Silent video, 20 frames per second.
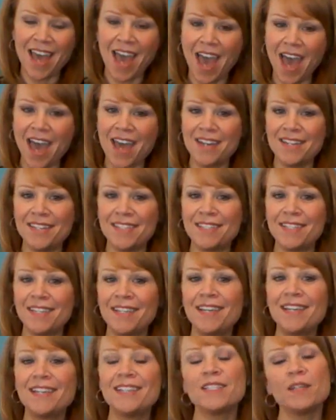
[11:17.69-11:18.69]
and
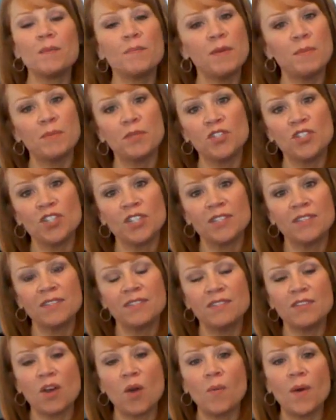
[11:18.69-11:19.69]
some people
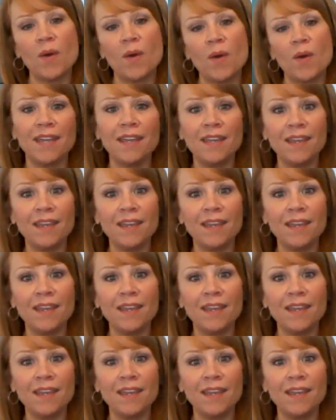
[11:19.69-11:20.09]
just don't want to